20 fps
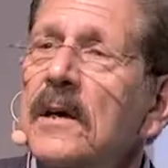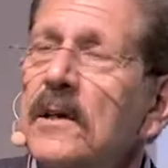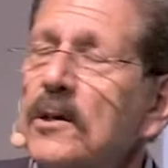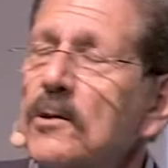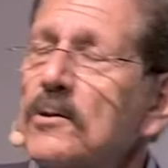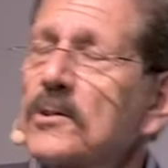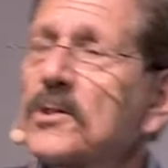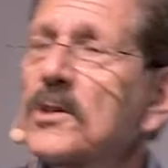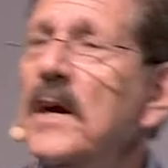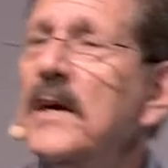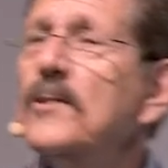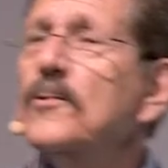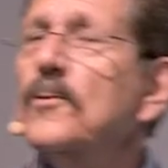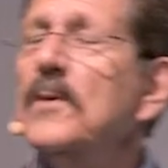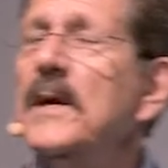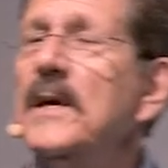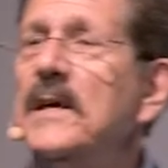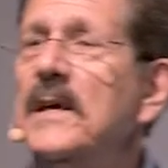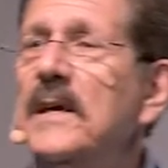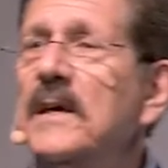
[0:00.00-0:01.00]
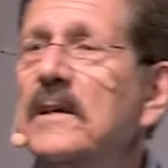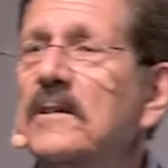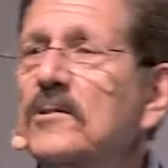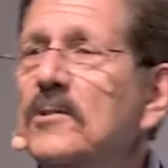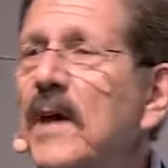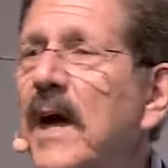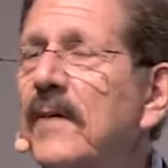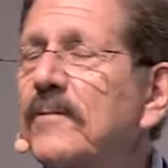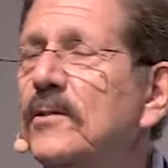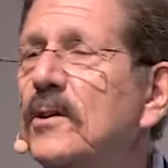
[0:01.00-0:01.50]
You're assigned
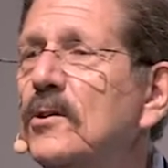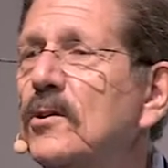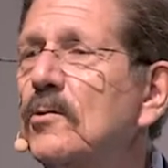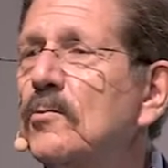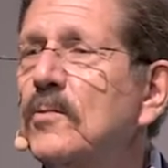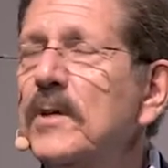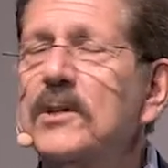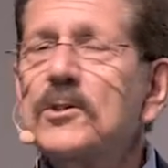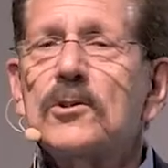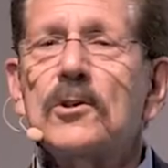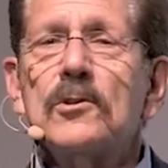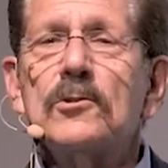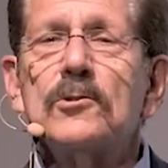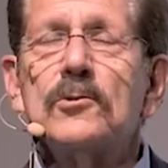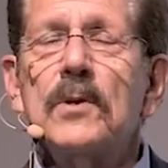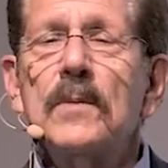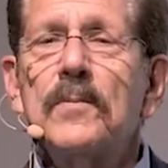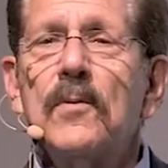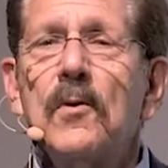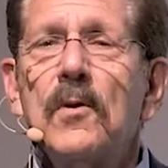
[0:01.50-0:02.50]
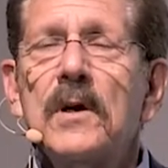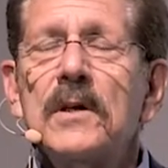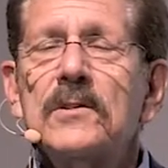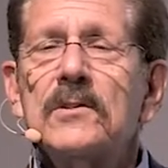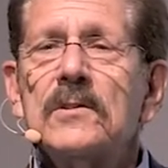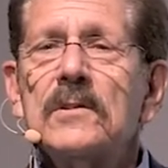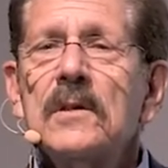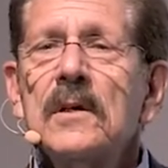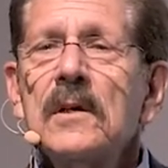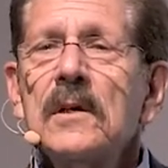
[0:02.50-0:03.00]
readings. You have to do research
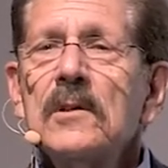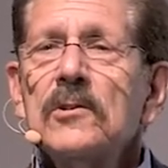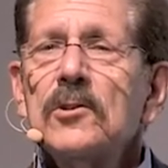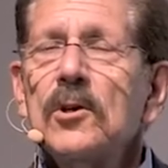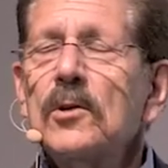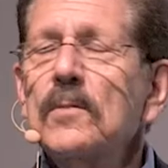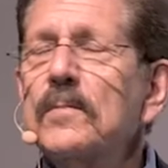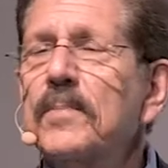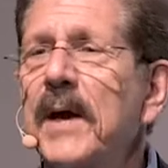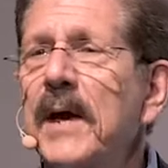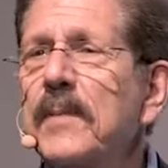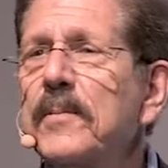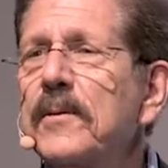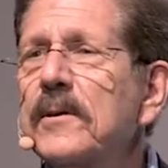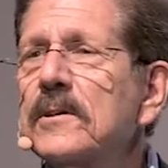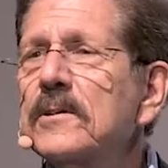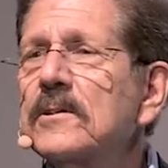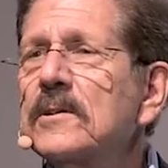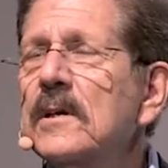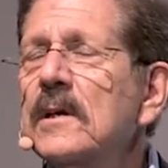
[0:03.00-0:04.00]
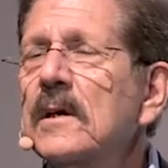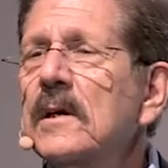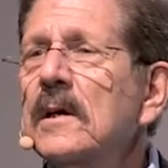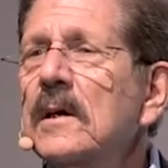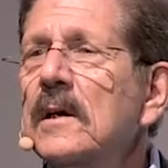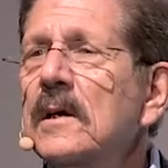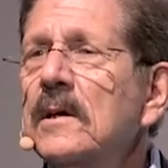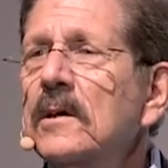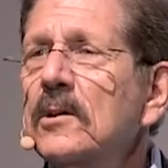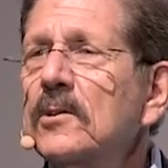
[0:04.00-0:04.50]
reports, term papers.
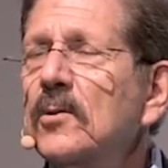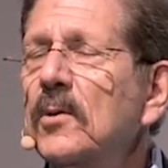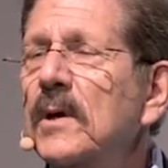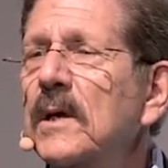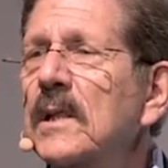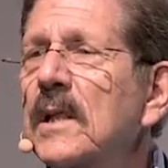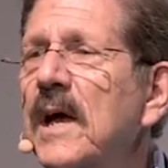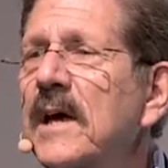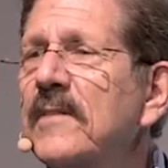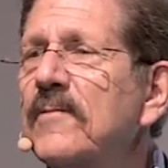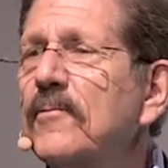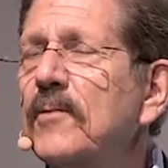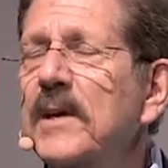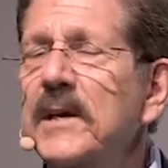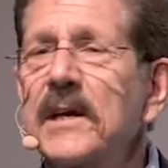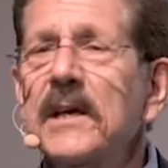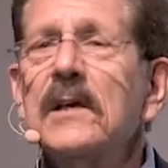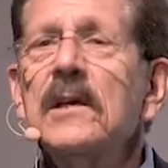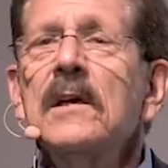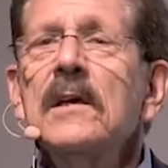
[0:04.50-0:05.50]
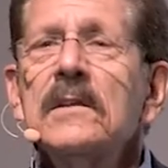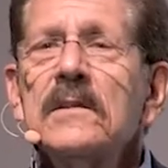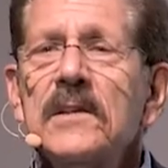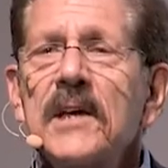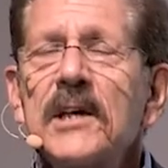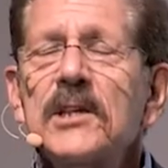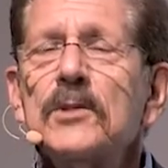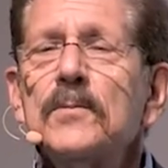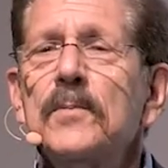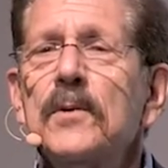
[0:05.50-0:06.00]
You're doing a lot of reading.
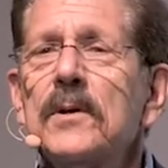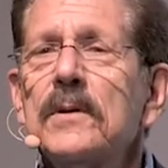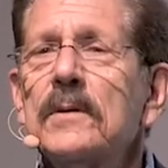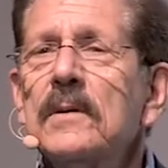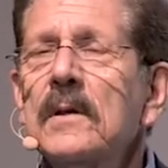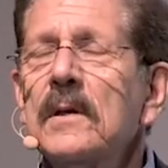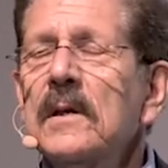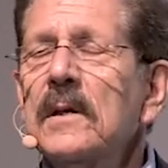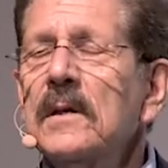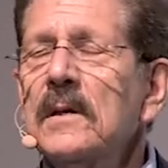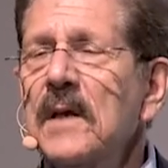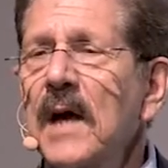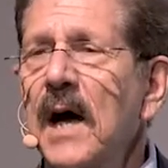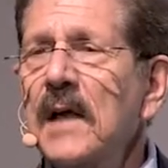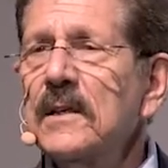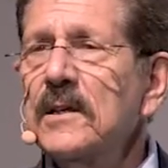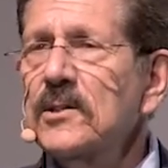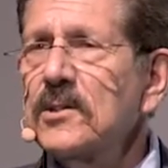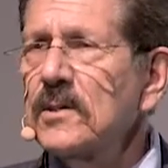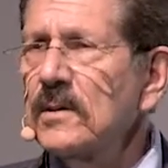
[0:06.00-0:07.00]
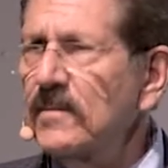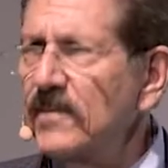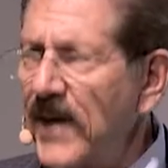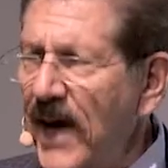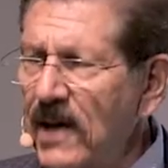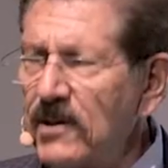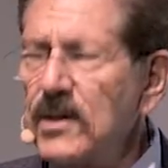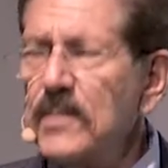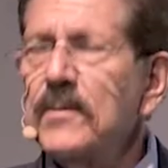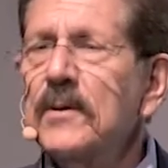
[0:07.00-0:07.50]
Textbook knowledge,
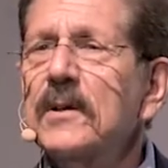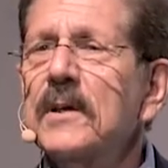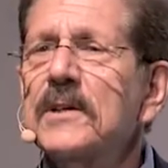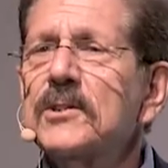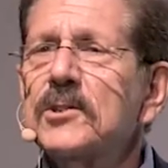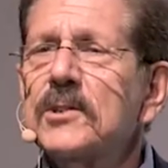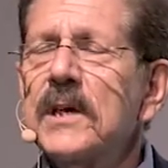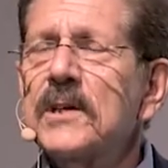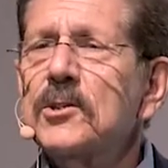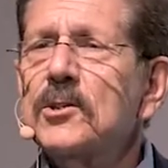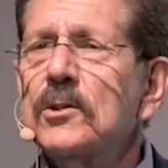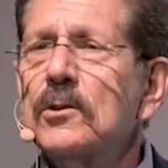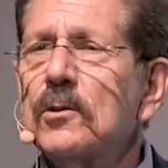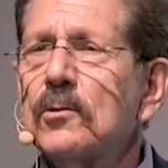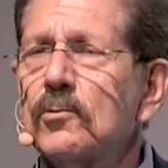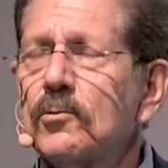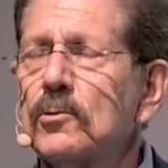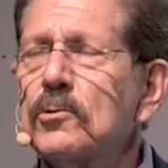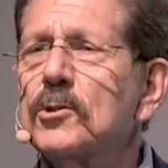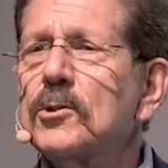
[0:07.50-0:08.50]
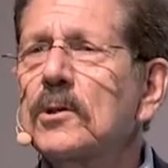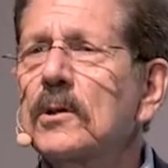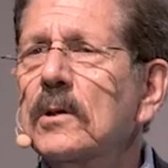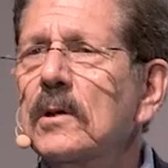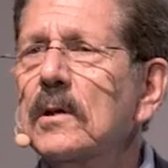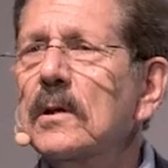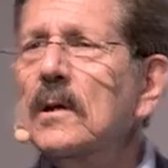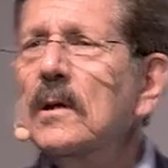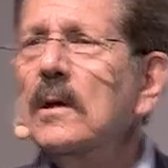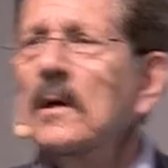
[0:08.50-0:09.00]
valuable, essential, crucial.